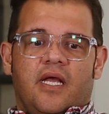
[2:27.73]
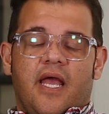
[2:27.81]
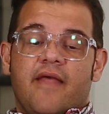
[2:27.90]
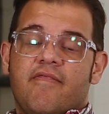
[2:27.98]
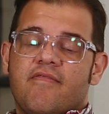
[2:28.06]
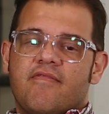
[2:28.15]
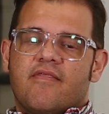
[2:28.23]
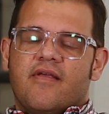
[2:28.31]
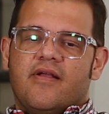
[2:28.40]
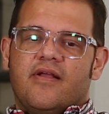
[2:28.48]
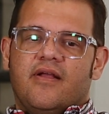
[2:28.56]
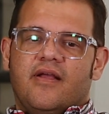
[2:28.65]

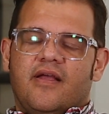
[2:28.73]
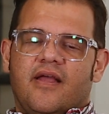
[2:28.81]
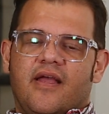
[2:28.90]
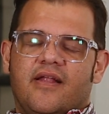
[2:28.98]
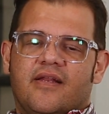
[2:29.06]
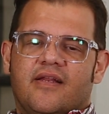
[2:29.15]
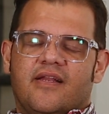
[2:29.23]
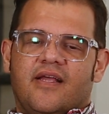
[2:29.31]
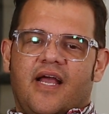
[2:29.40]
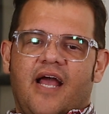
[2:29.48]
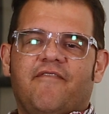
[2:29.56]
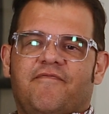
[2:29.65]
And
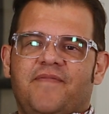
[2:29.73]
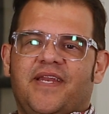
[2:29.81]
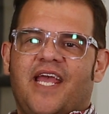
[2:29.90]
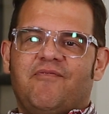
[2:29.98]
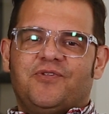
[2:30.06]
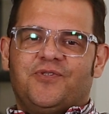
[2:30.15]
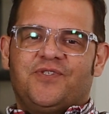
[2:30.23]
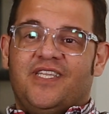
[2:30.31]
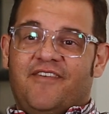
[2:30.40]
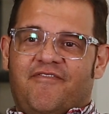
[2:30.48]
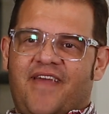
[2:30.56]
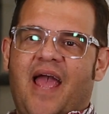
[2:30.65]
I've been able to see
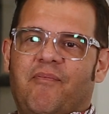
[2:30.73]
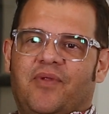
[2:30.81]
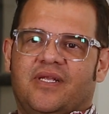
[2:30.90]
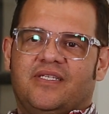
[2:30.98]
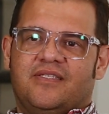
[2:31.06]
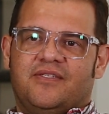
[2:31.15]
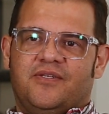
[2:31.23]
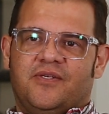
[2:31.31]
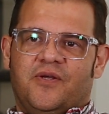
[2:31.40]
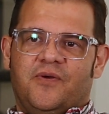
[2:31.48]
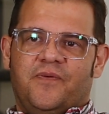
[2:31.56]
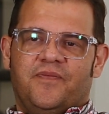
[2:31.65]
the families, you
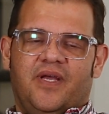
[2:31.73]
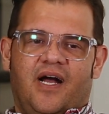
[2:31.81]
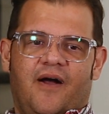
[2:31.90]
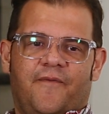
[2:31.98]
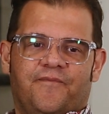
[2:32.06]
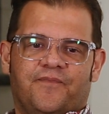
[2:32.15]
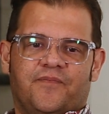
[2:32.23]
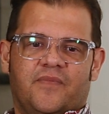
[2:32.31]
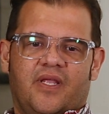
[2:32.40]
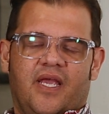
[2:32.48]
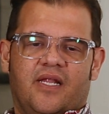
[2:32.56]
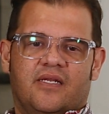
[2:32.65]
know,
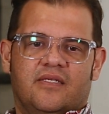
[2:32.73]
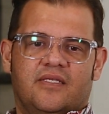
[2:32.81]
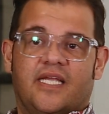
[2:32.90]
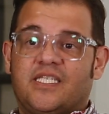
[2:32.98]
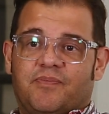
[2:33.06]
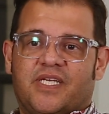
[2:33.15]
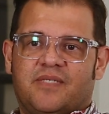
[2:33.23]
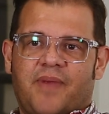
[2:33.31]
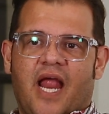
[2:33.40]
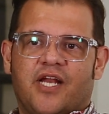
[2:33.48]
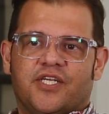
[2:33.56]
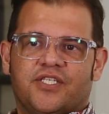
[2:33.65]
and they speak
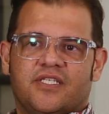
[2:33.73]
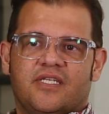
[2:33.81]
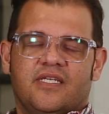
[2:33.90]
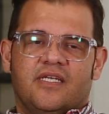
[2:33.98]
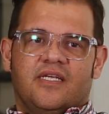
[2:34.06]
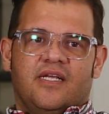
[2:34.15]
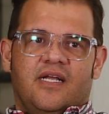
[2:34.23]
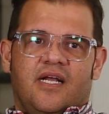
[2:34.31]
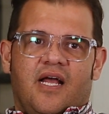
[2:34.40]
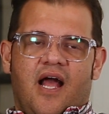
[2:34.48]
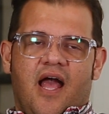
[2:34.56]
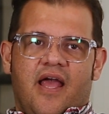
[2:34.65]
Spanish.
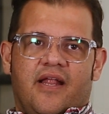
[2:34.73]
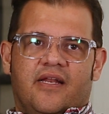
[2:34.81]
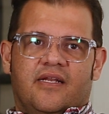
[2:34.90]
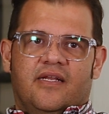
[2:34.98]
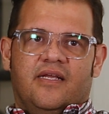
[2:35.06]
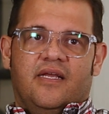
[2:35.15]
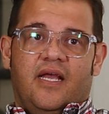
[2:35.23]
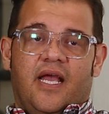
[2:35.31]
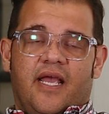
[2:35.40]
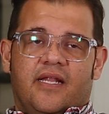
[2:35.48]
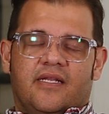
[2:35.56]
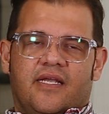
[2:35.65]

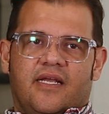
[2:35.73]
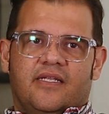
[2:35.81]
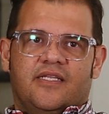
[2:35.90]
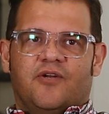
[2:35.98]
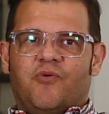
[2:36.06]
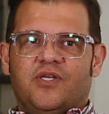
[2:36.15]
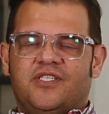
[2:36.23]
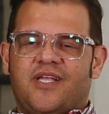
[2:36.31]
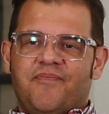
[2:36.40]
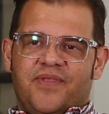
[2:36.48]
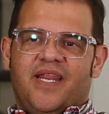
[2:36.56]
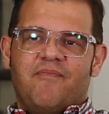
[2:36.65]
And there was
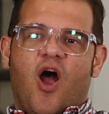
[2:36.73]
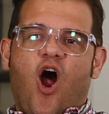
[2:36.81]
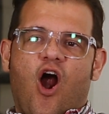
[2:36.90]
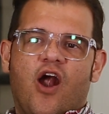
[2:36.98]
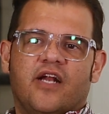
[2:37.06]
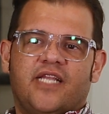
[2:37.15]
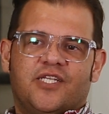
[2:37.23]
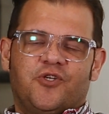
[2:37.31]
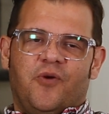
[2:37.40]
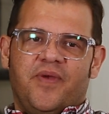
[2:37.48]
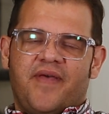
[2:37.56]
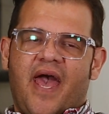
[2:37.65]
something in my heart that
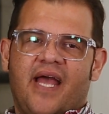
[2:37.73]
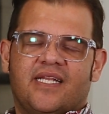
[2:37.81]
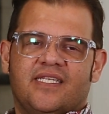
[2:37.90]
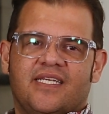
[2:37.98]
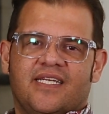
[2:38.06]
told me that